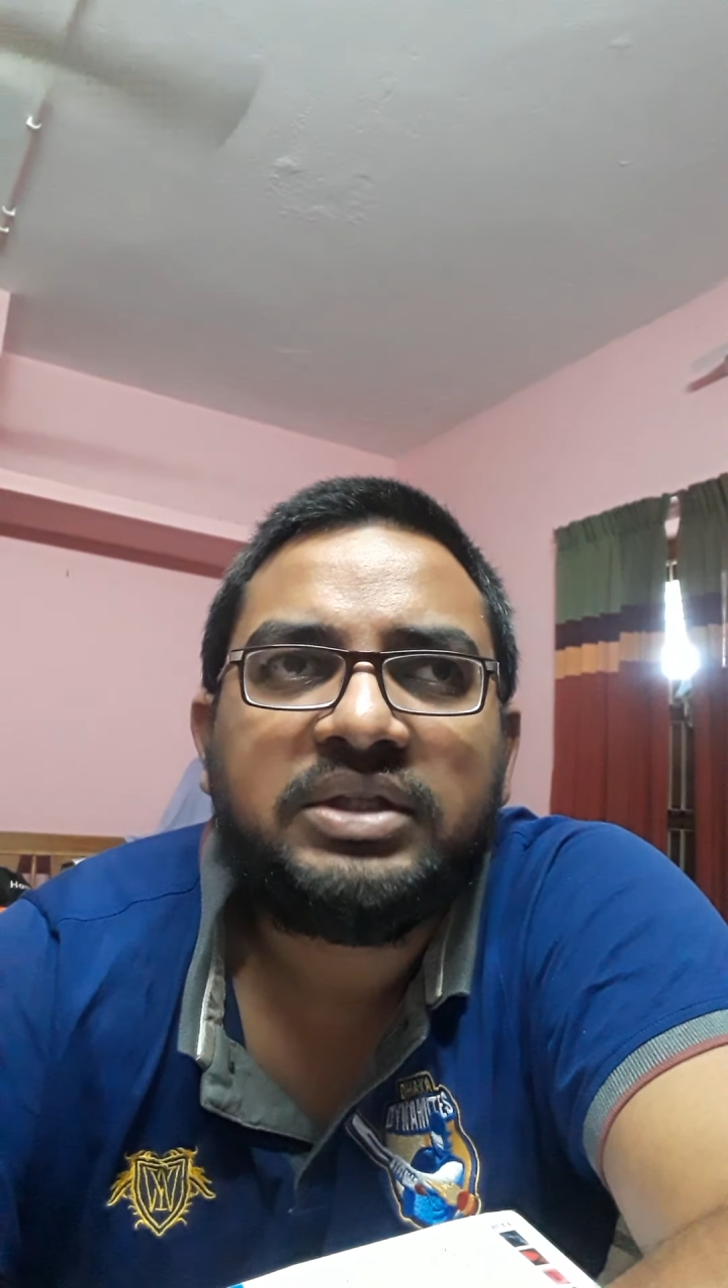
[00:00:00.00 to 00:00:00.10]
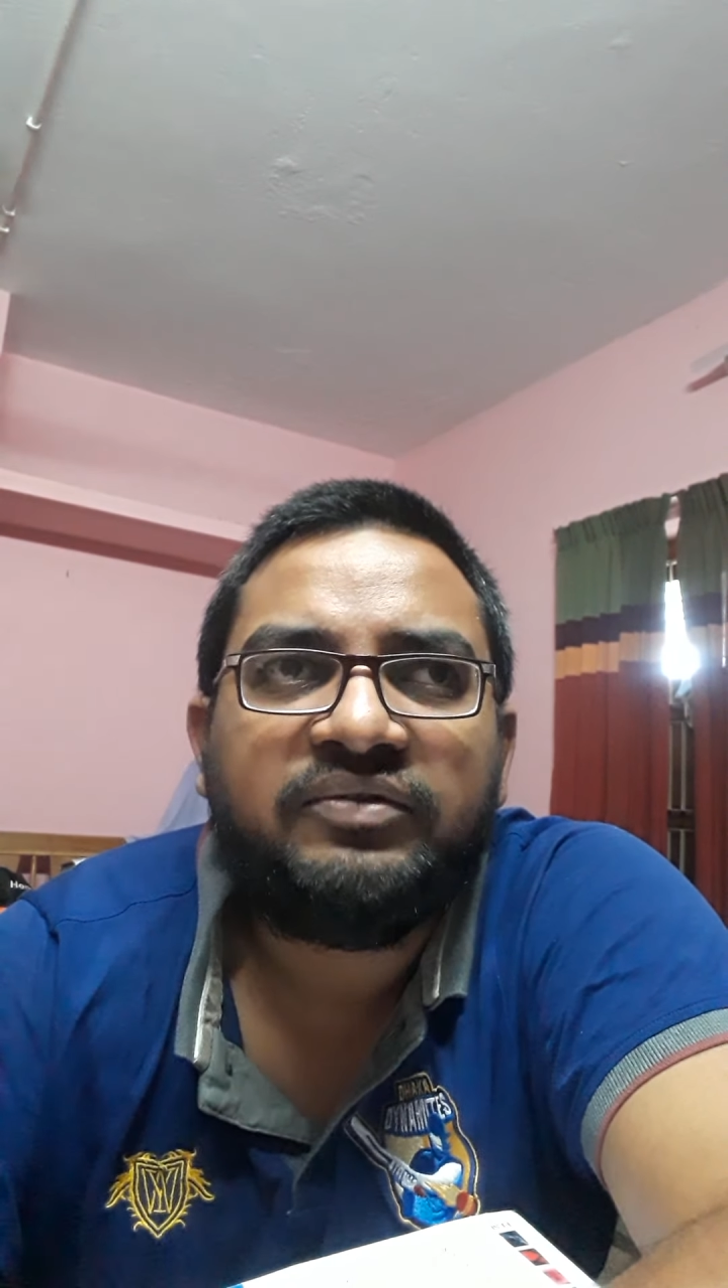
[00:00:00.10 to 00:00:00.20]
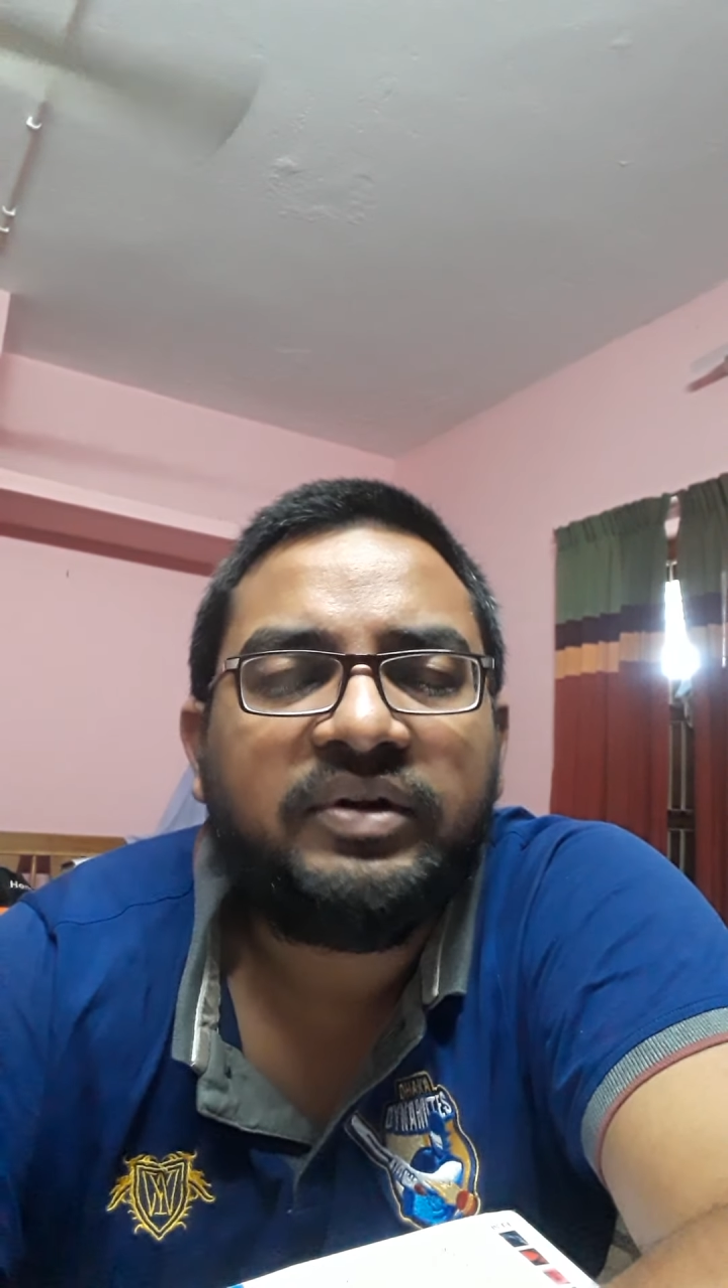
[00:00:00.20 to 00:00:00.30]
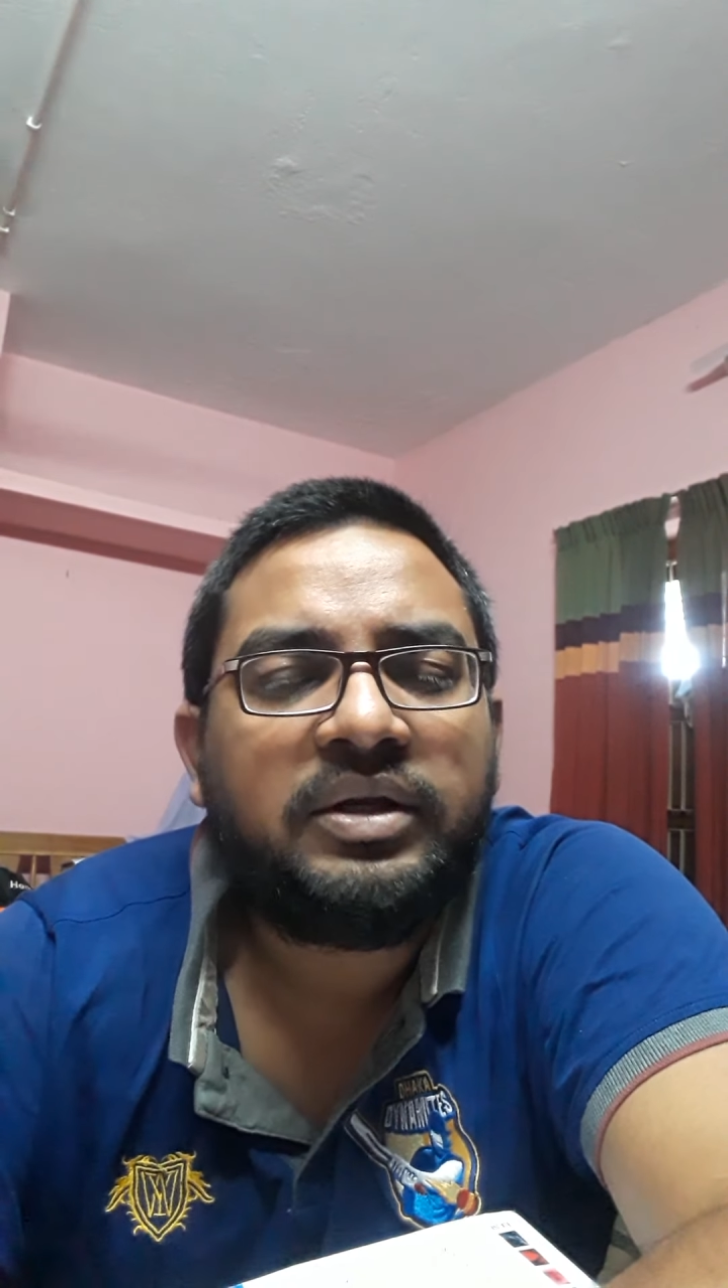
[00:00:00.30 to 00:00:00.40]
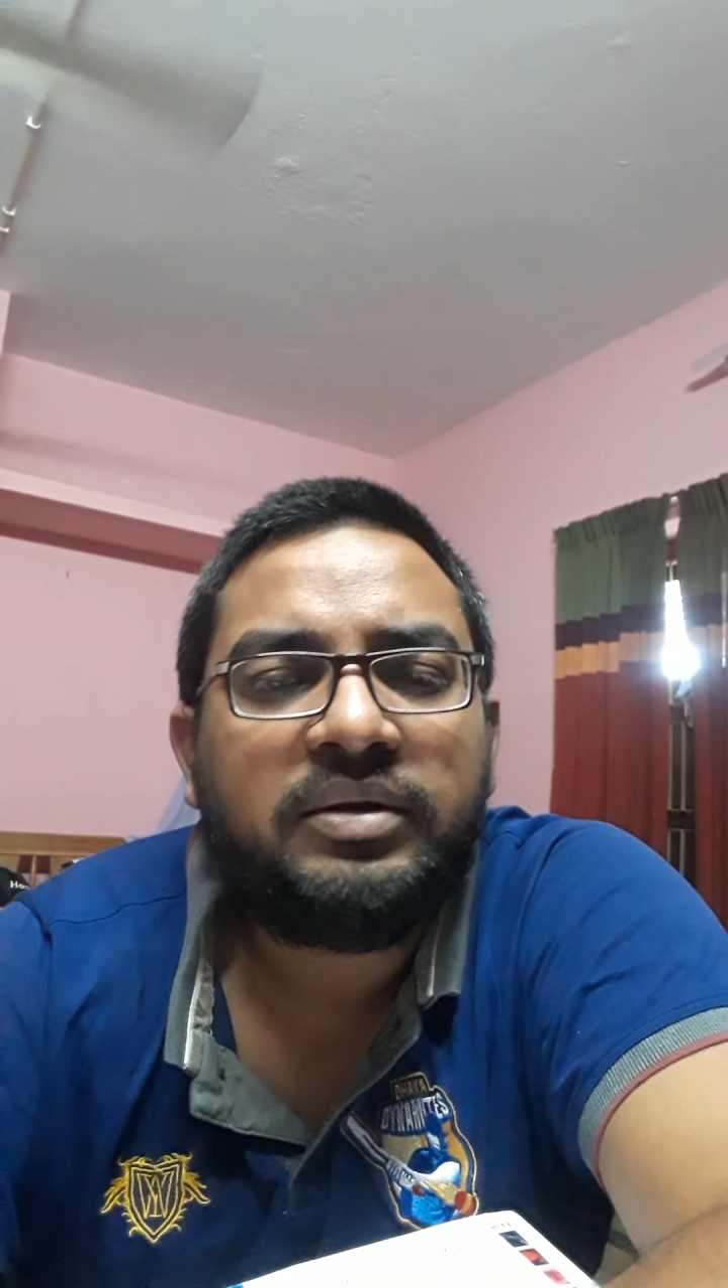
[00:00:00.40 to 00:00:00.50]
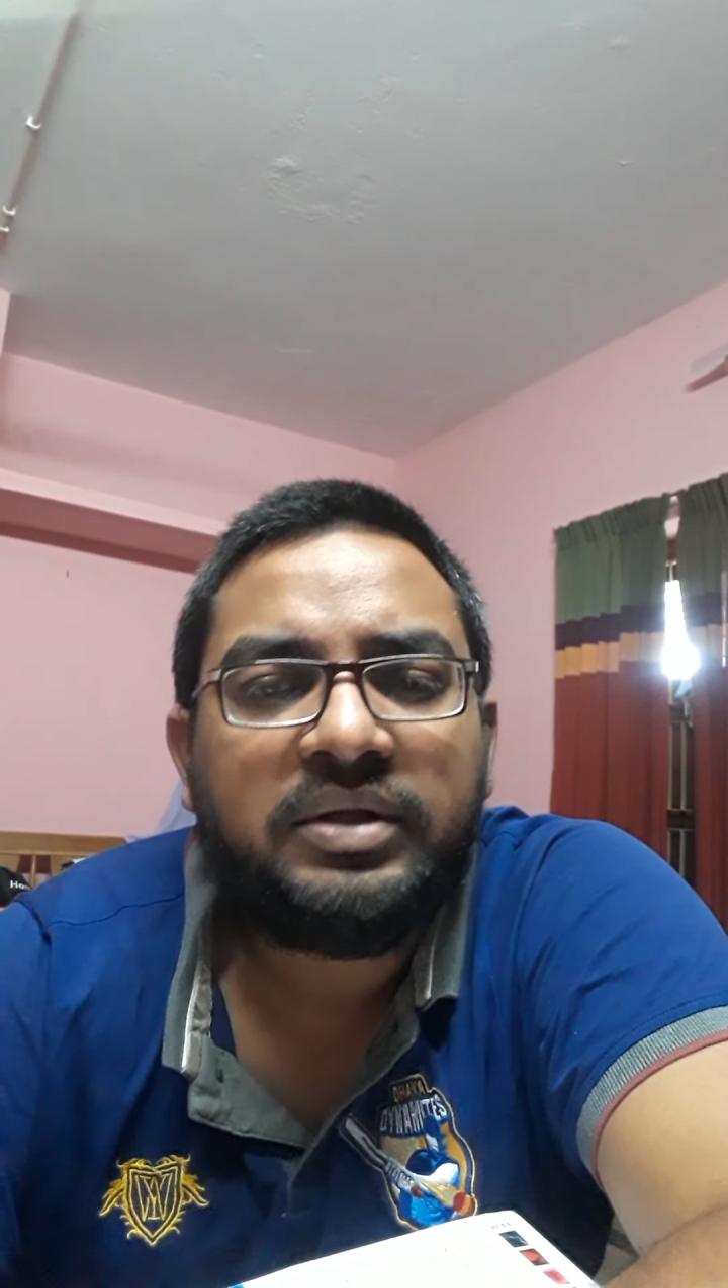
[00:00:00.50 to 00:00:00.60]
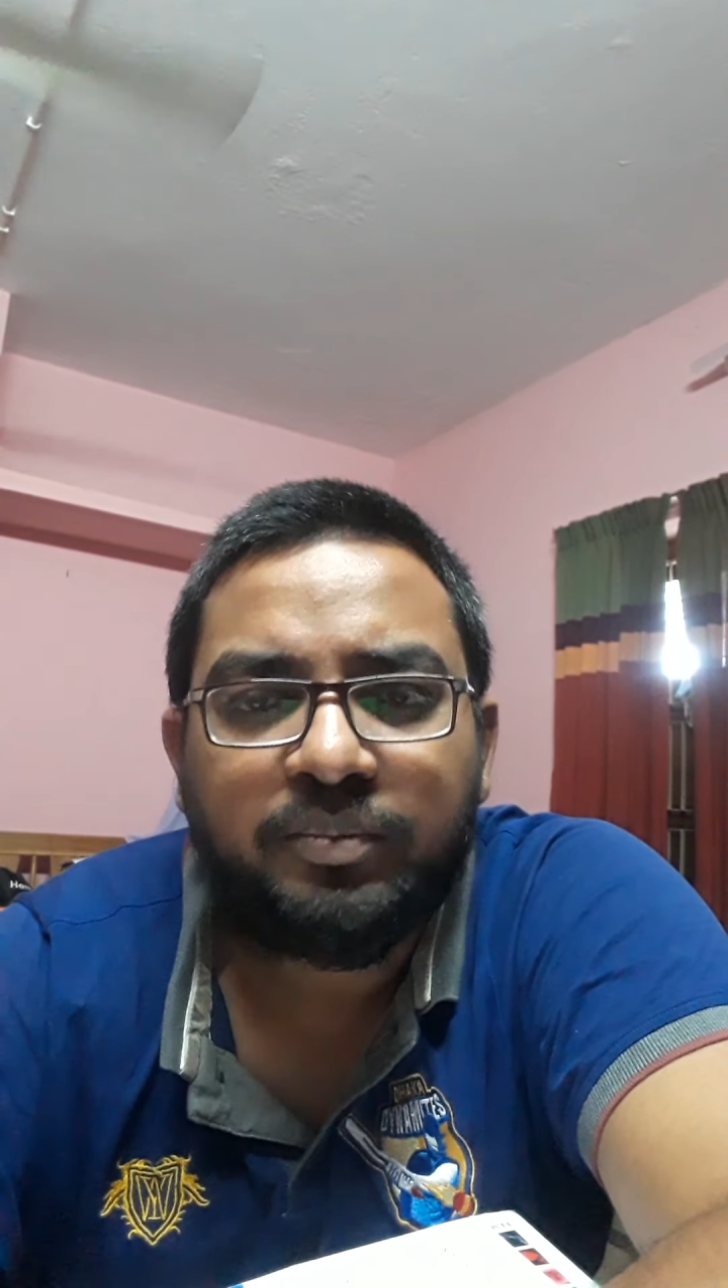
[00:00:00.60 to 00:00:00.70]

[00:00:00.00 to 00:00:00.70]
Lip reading: are very